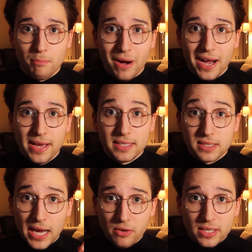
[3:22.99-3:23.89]
By
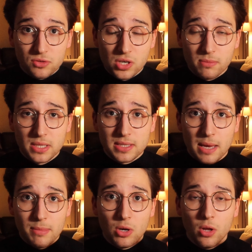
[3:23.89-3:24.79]
direct treatments,
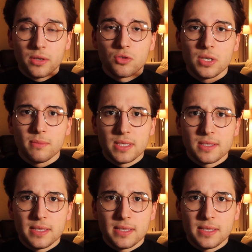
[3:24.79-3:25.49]
I mean other treatments